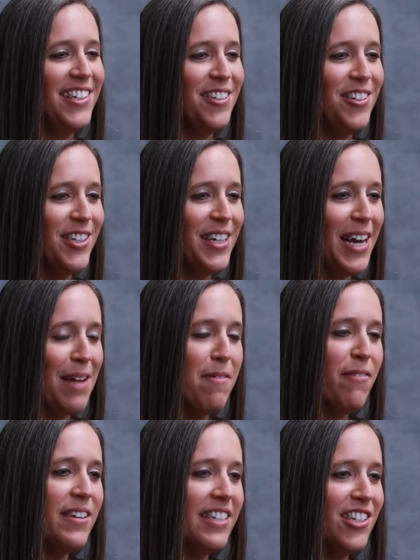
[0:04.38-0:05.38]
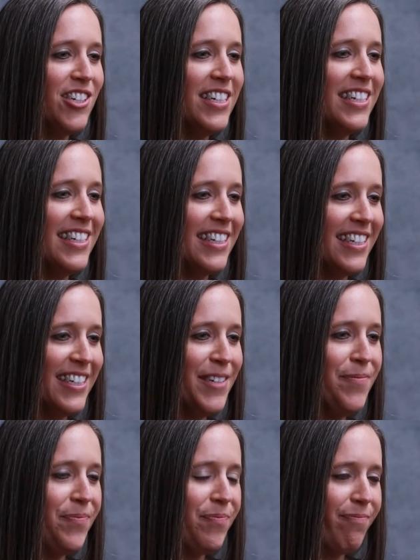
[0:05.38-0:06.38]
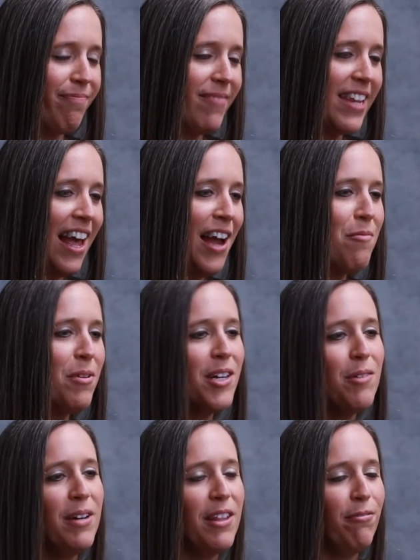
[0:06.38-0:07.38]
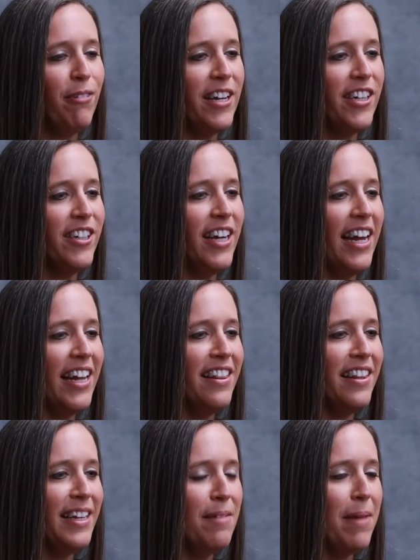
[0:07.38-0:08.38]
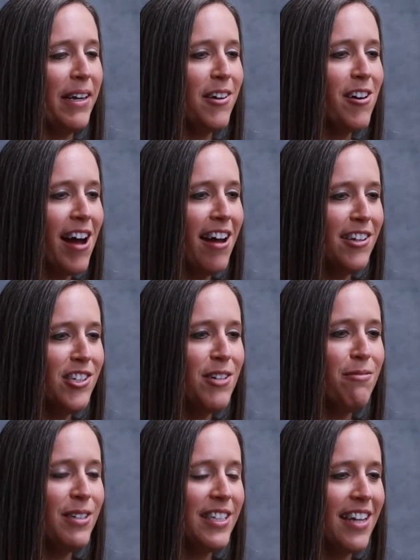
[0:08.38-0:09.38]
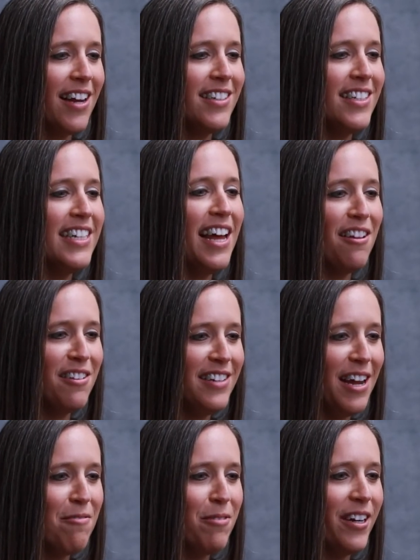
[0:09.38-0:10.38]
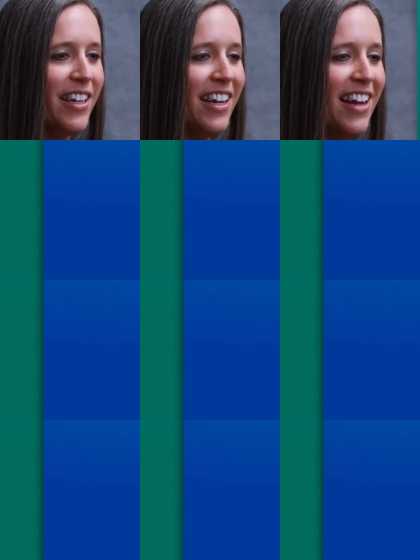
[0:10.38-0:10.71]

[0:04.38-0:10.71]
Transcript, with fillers: Dudgeon, and I'm a physician assistant. I work with Froedtert and the Medical College of Wisconsin Health Network.